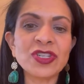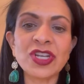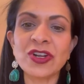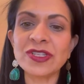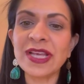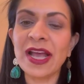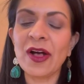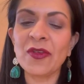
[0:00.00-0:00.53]

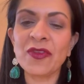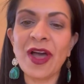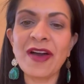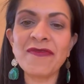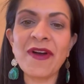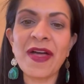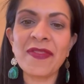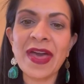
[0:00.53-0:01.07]
tails
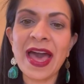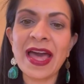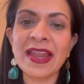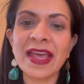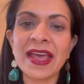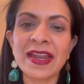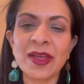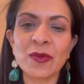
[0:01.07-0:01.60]
off on that,
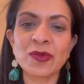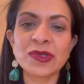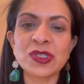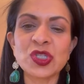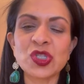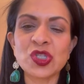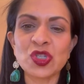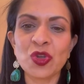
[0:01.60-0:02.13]
and it was
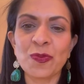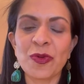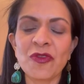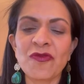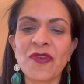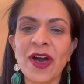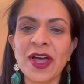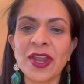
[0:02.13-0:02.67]
super
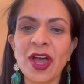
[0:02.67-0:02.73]
fun.